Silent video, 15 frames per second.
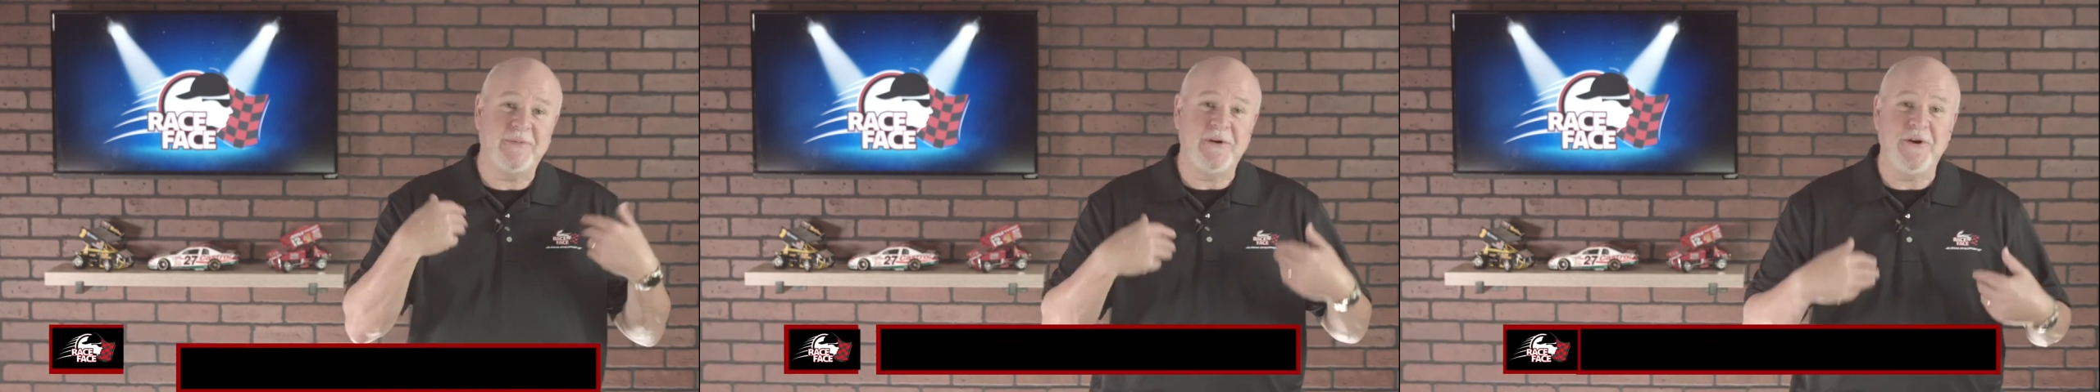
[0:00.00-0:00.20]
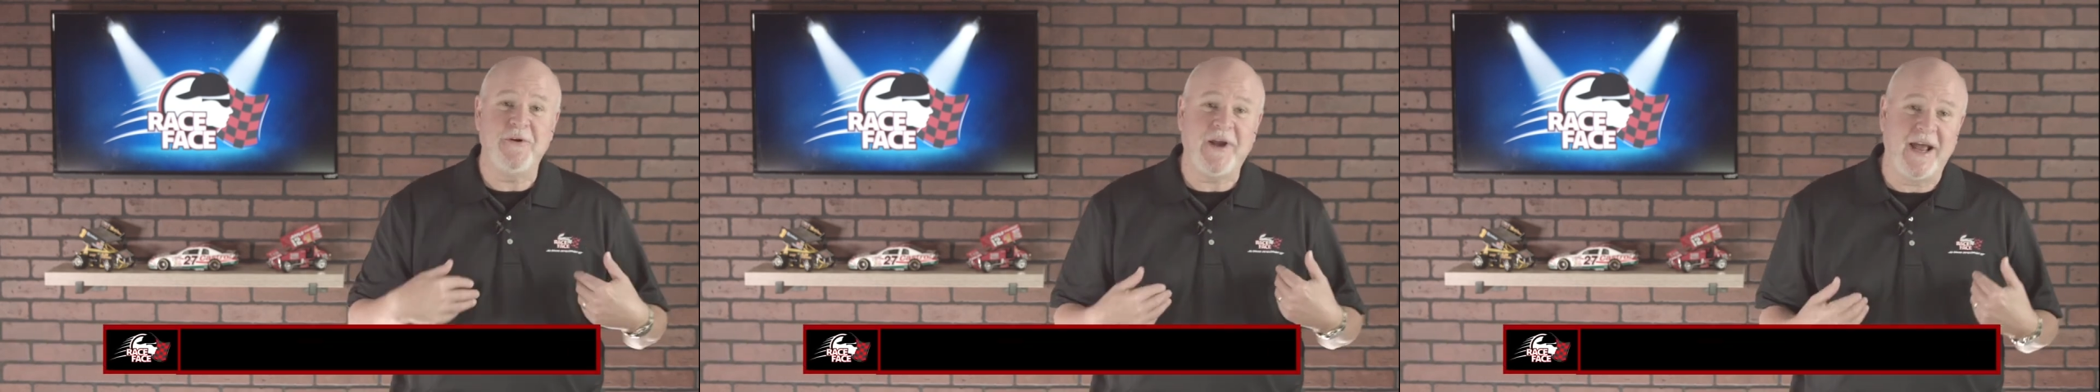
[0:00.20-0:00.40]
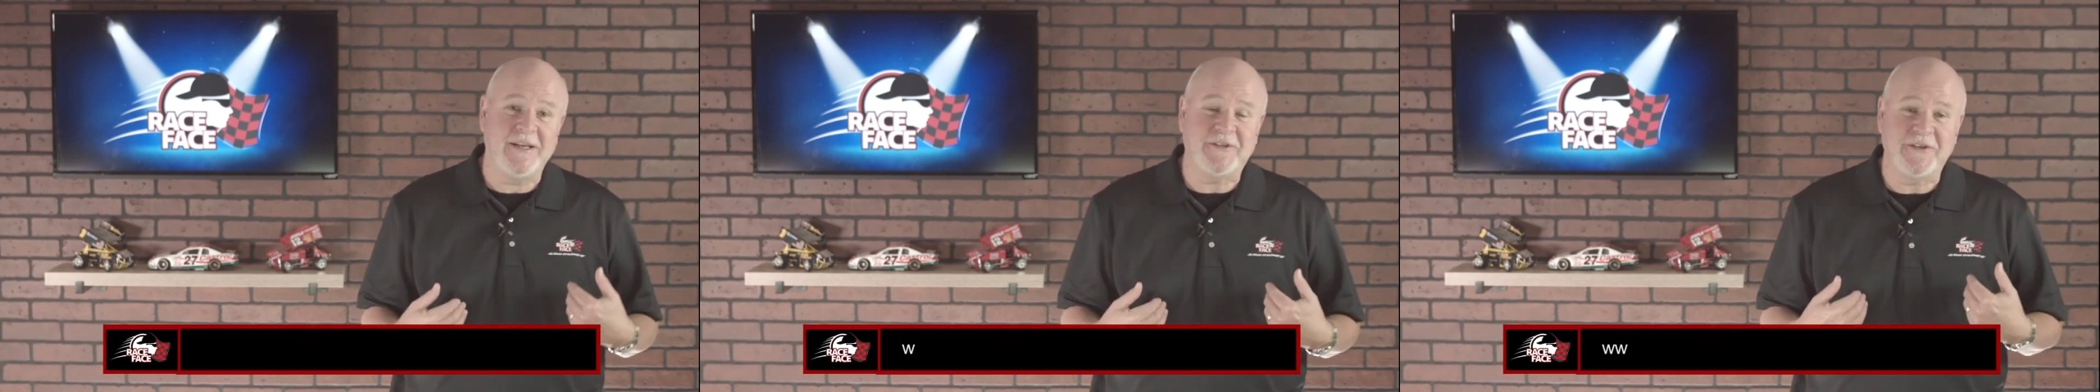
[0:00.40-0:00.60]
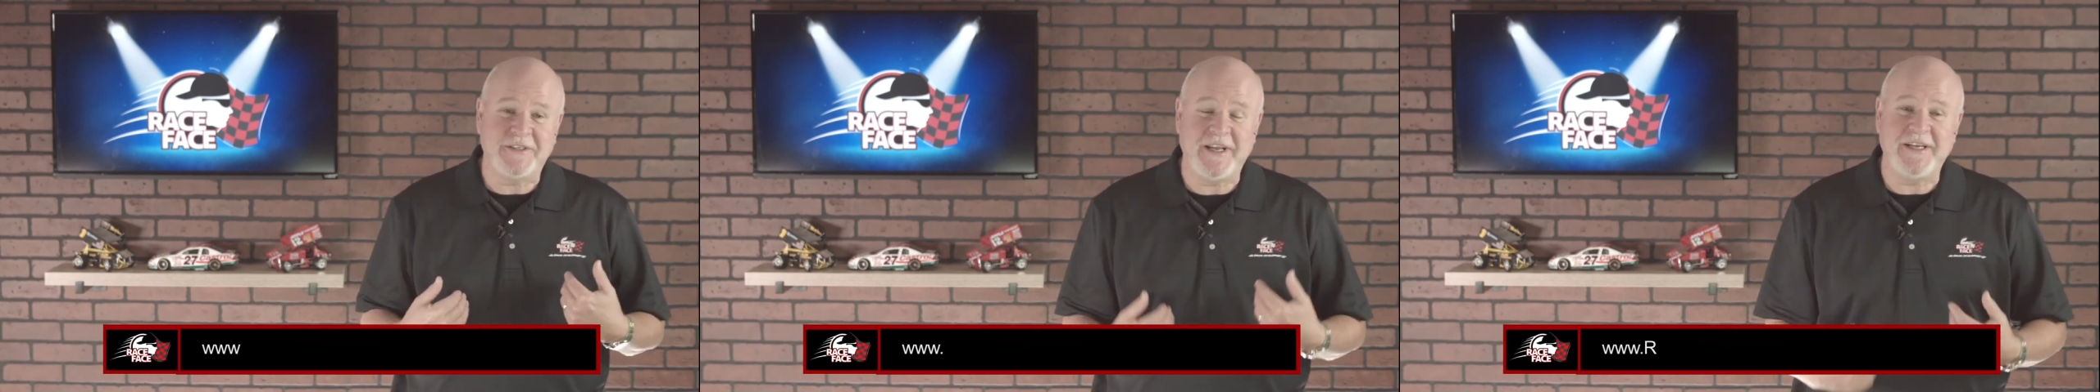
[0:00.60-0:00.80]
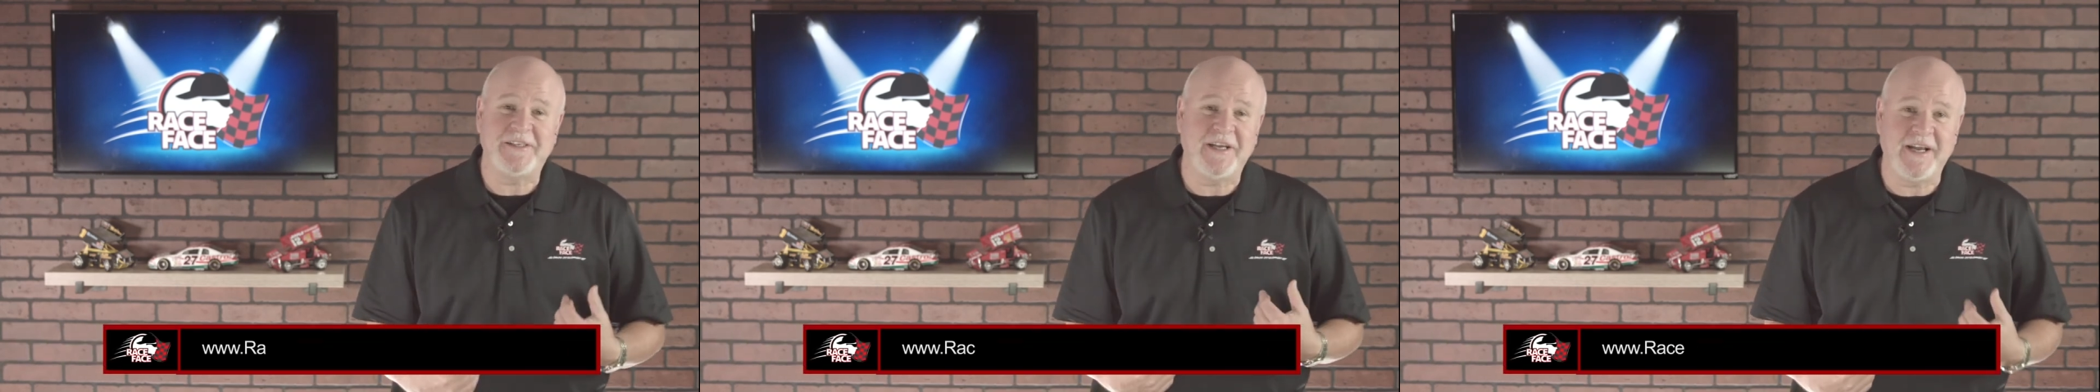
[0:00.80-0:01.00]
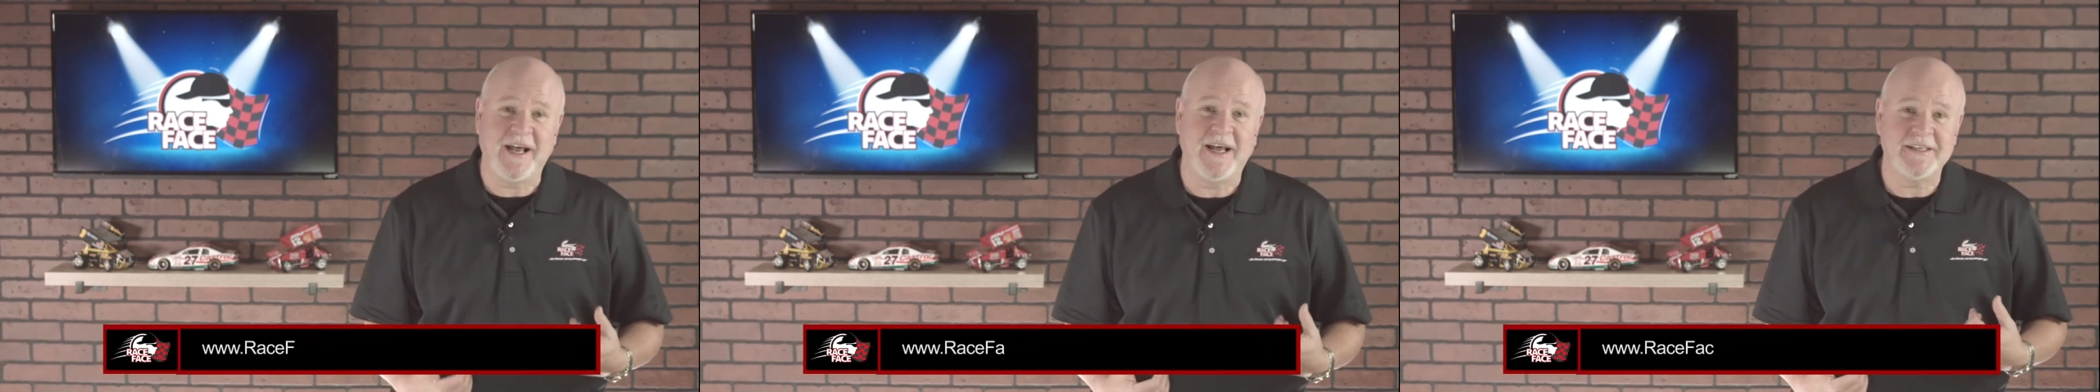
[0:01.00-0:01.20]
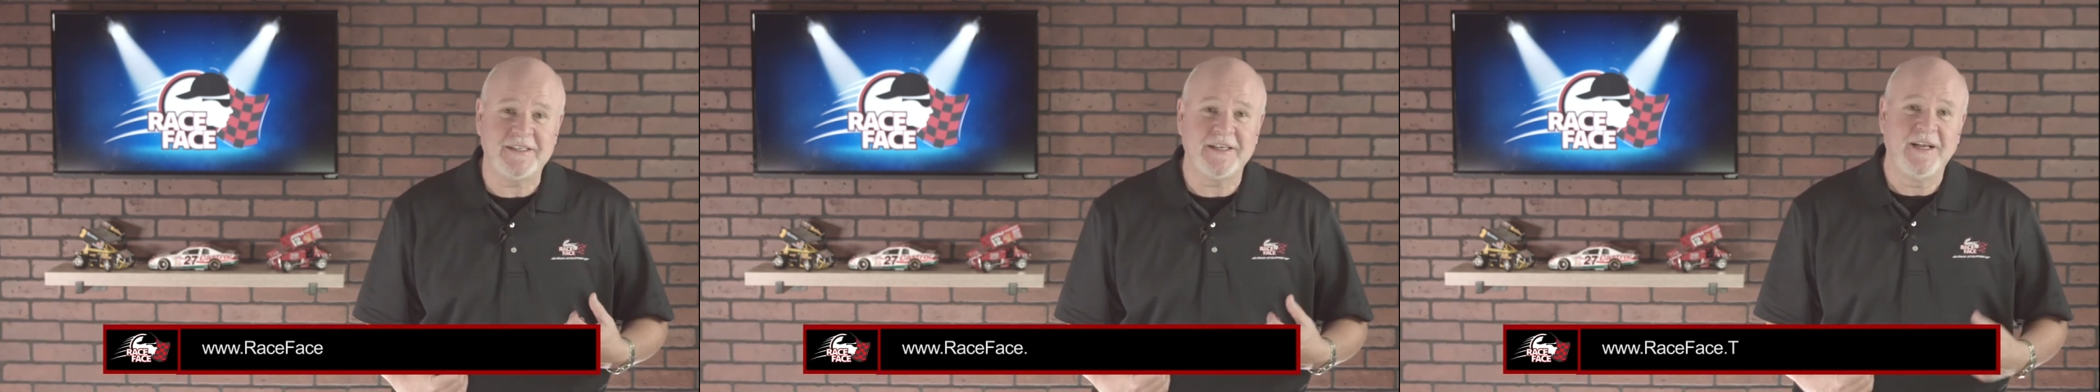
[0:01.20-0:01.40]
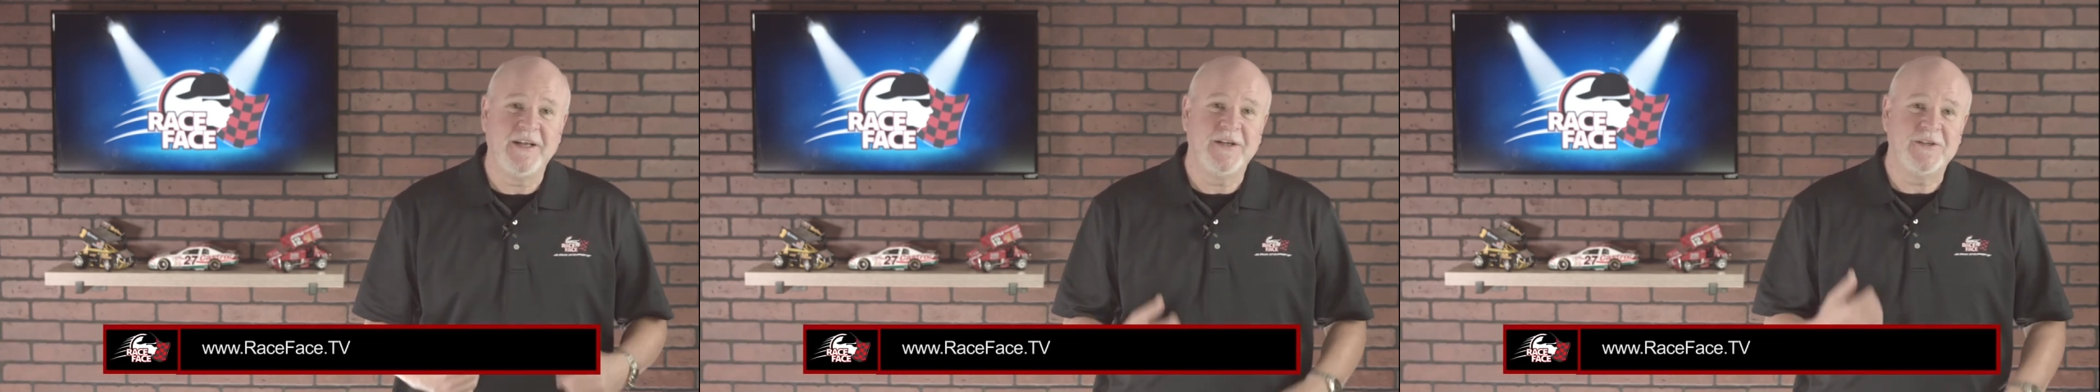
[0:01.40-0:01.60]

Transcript: but you guys are teaching us.